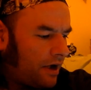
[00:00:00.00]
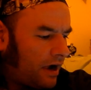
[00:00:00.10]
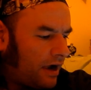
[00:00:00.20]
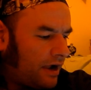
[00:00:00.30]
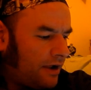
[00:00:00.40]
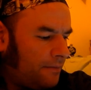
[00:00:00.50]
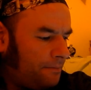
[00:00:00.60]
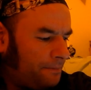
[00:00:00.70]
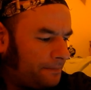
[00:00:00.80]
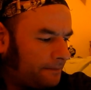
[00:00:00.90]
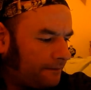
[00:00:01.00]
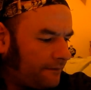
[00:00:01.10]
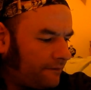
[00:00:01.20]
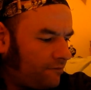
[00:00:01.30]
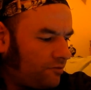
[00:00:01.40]
I'd
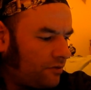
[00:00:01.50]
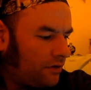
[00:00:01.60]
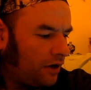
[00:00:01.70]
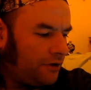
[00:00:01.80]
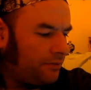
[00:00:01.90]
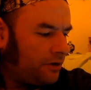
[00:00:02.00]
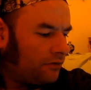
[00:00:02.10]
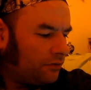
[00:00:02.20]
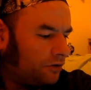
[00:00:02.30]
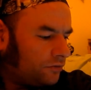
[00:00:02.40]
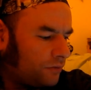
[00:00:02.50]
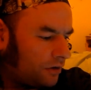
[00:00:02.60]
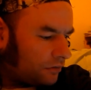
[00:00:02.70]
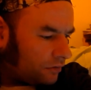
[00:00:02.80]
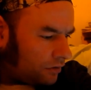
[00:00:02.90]
be annoyed as
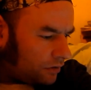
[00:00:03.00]
well.